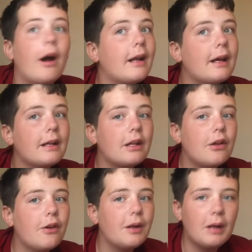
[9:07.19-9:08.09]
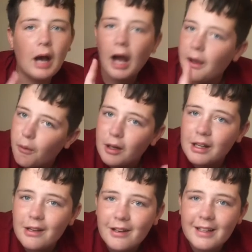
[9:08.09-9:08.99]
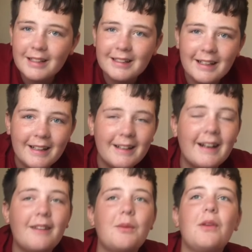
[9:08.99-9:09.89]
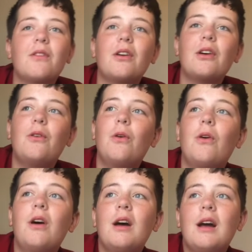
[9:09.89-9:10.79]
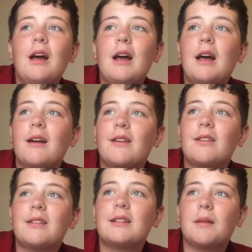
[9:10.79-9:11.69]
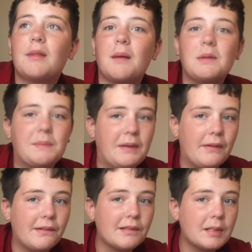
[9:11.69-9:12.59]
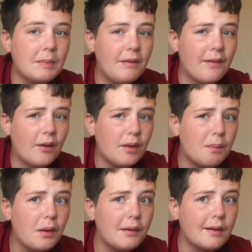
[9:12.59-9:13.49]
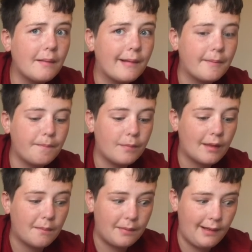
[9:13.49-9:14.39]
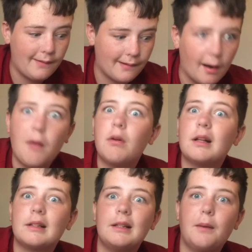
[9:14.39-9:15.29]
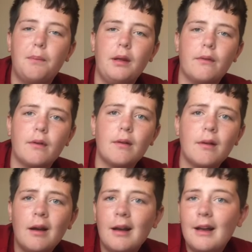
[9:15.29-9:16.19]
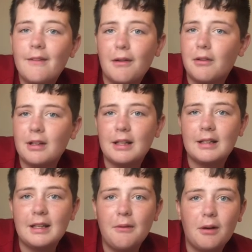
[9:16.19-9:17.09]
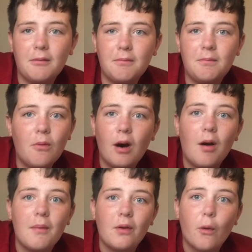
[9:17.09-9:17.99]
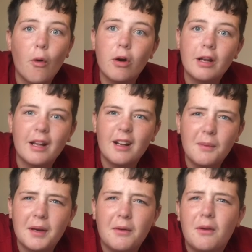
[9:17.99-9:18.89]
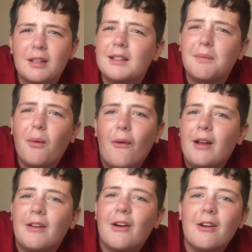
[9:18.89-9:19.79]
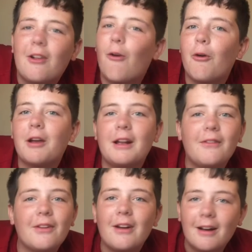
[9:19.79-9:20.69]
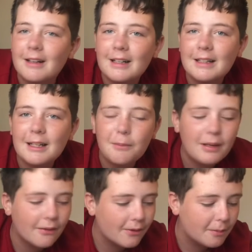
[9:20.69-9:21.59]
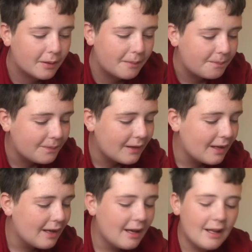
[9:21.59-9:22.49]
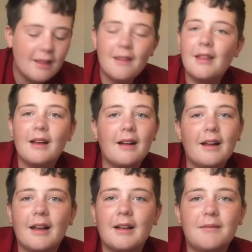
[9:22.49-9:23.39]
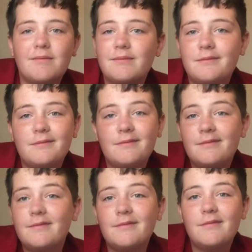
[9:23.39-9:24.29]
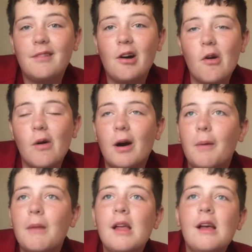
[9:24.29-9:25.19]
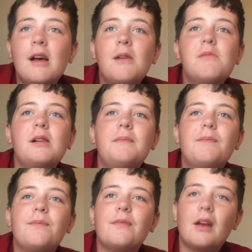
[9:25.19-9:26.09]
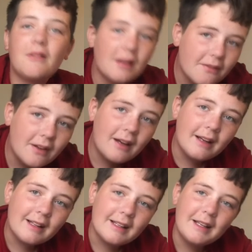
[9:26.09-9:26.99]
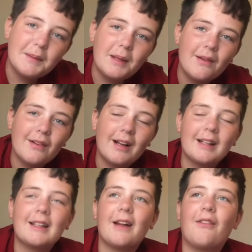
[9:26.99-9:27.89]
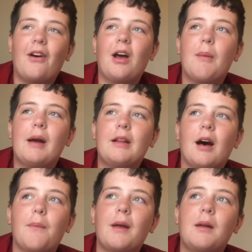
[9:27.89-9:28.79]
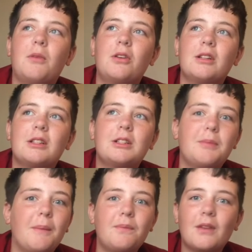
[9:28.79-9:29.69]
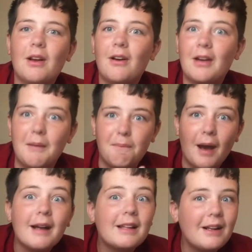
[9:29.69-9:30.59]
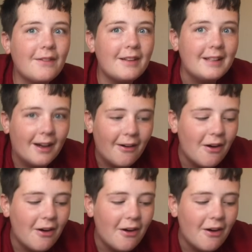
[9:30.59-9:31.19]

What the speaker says: I didn't get to do it. I want to do it, so that would be really cool. I heard sometimes beavers can be found up there, so I want a beaver. I want to see a beaver. If I don't get to see one while I'm in Oregon, I'm like, what's the point of going to Oregon if you're not going to see a beaver? But then again, oh well. But I would definitely like to see a beaver. That's definitely on my top animal lists. But okay, back to the video.